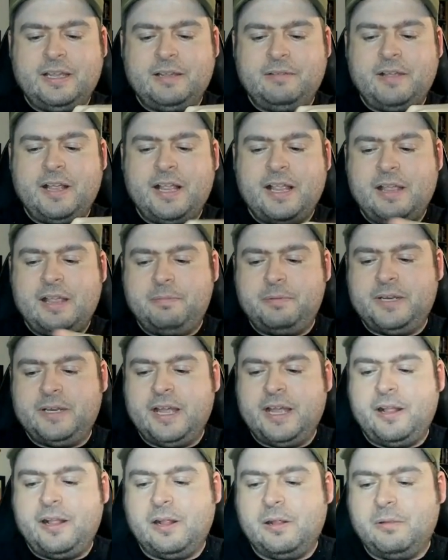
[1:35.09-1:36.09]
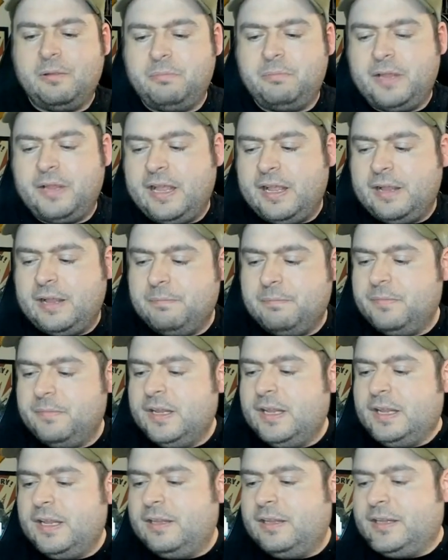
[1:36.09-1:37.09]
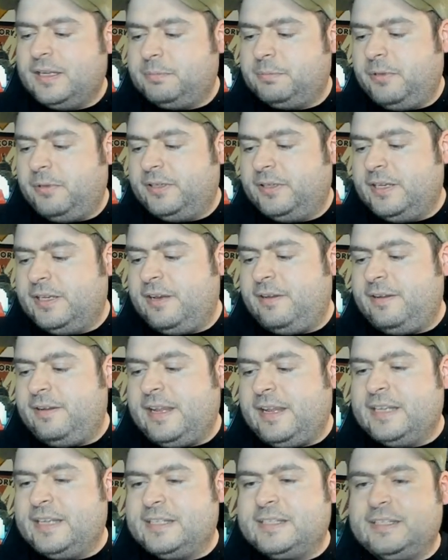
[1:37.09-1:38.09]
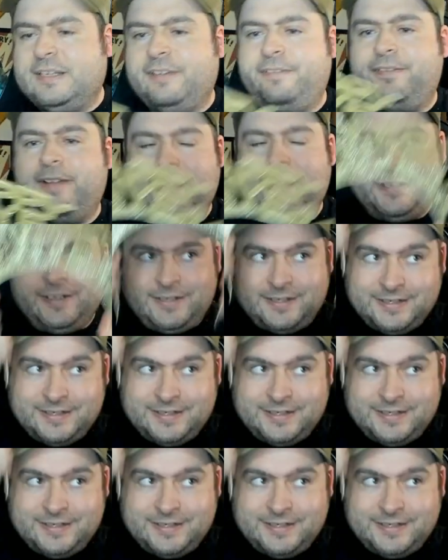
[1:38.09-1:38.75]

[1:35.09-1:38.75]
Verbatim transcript: while I open that up, um, let's put the New Year stuff on.